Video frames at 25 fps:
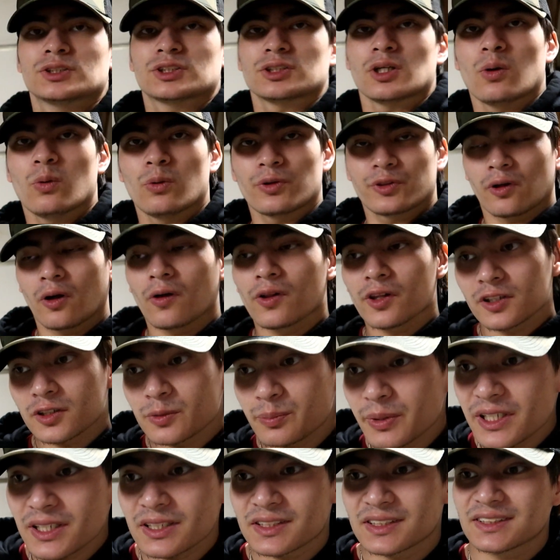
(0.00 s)
So with all this
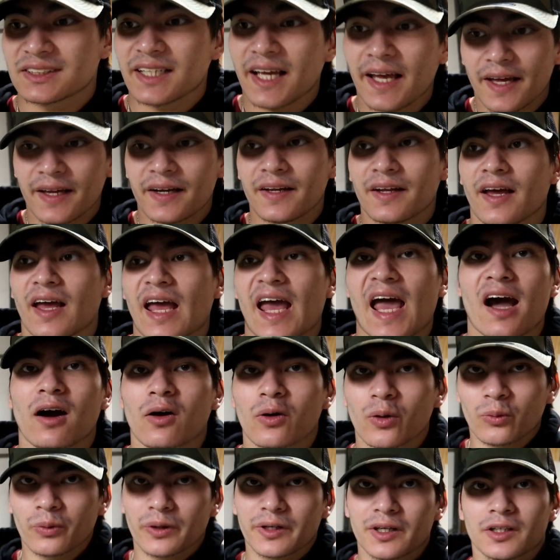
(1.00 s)
being said, how
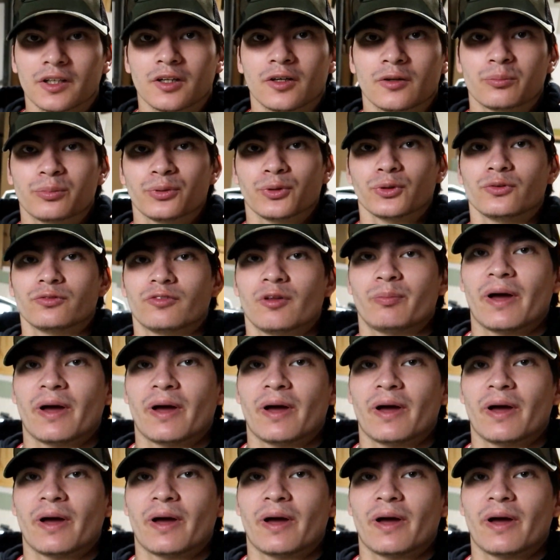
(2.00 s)
are we going to improve the